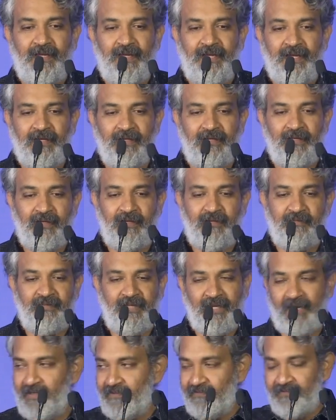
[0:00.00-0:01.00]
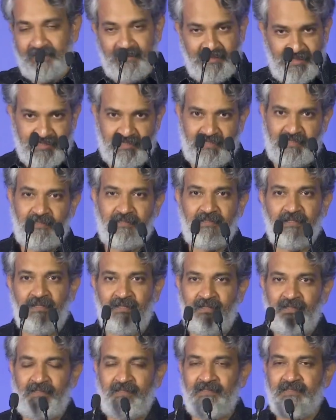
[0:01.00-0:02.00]
And we had a fantastic
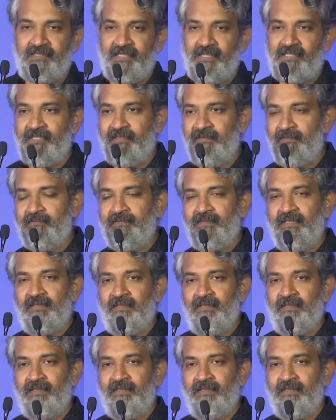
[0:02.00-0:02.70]
session